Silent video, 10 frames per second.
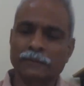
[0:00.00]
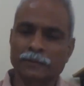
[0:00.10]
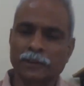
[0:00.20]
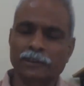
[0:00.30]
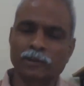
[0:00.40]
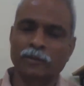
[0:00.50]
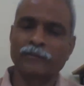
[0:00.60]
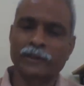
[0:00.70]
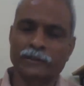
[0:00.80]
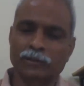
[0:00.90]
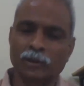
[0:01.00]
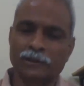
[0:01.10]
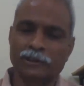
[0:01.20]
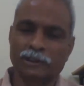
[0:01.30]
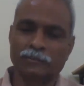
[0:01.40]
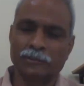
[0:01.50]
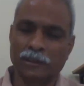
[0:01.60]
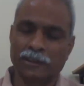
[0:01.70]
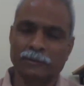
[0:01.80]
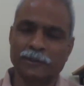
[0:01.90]
as you're aware, solar systems
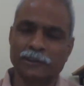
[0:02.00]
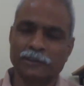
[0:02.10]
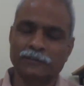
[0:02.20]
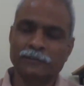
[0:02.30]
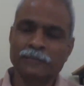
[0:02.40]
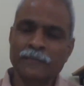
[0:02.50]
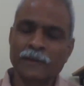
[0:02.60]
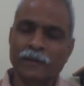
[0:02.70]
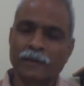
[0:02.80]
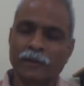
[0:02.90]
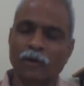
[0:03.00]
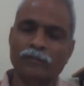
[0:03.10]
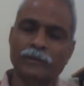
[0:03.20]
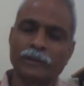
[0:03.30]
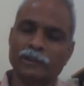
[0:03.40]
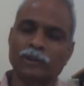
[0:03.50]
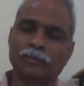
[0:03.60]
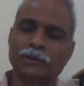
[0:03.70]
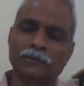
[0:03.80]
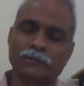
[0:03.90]
are expensive, and a lot of it has to
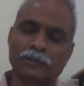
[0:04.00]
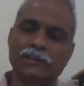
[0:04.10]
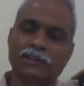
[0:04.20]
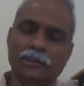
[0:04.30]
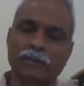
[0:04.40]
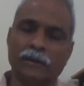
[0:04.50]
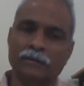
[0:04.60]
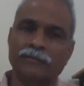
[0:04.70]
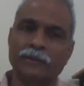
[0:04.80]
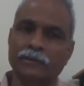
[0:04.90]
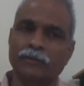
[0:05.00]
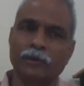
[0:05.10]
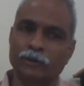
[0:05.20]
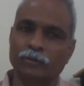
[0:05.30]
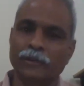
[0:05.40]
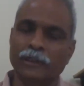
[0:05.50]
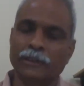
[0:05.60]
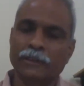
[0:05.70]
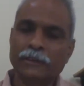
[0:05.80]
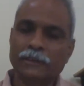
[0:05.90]
be initially grant funded for it to make
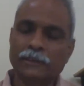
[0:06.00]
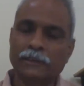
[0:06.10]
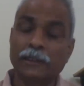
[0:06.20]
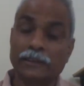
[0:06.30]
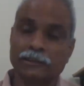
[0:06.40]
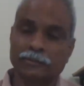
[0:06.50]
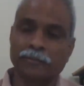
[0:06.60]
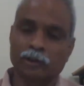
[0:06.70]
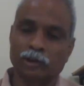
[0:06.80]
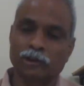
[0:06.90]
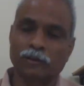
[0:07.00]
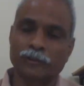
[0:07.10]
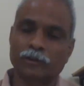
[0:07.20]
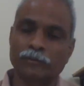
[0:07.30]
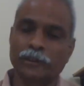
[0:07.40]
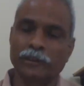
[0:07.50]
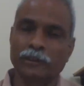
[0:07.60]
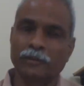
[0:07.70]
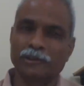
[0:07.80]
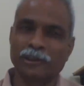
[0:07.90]
at least portions of it to make it
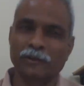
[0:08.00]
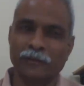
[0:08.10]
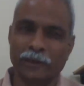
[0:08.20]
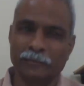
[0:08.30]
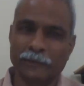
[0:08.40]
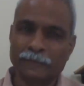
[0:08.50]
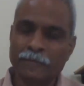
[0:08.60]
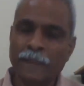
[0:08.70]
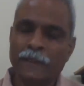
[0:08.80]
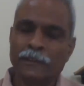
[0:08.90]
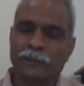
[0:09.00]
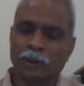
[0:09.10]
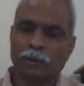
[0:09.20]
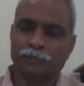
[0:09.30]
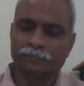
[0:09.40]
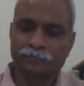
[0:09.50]
commercially viable. So